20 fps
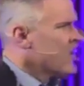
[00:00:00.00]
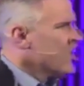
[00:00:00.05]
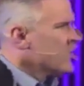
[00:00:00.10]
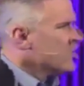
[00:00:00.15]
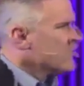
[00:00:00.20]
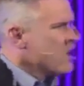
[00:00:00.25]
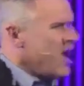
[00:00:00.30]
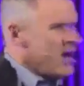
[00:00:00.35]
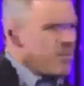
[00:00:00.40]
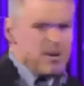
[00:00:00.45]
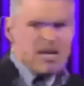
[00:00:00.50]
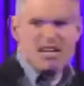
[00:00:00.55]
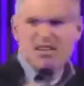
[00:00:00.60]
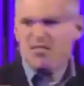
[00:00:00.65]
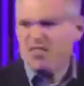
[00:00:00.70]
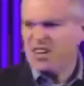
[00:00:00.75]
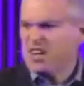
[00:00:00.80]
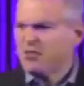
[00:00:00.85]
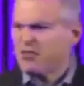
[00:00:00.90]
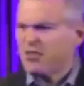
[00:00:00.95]
You're not
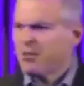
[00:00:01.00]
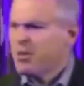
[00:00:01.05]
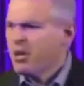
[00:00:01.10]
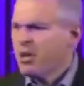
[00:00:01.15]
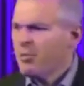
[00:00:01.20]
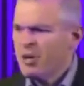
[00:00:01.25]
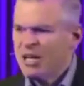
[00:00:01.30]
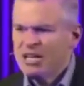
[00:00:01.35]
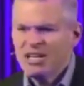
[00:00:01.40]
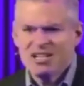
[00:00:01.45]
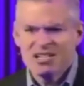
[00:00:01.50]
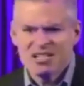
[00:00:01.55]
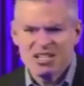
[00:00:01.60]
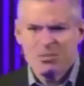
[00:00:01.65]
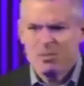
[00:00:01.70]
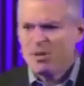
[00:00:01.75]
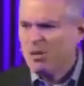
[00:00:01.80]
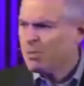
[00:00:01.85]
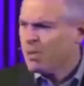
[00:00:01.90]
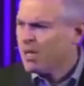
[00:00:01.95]
benefiting from the opinions of the
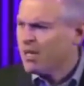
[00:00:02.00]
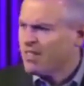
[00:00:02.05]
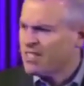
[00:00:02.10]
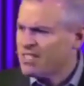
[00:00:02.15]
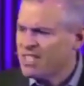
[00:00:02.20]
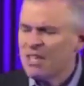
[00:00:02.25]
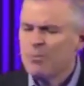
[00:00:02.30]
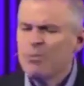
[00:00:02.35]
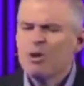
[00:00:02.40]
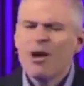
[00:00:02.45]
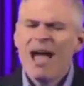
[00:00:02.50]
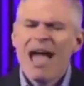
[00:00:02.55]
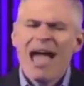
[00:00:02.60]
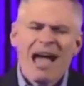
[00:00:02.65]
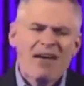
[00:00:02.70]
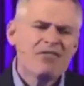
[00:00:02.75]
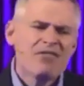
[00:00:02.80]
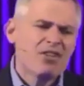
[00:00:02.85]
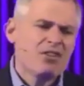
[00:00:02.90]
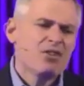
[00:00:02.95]
people on the team. You
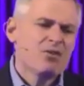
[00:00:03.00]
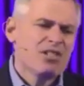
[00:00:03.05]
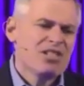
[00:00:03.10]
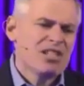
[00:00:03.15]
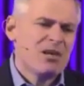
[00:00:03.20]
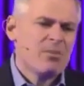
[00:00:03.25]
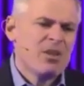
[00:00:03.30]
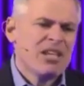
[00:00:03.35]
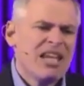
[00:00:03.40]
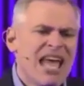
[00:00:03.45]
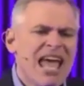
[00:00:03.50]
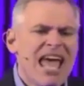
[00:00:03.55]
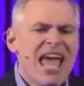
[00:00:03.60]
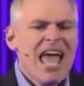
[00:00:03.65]
have to do something.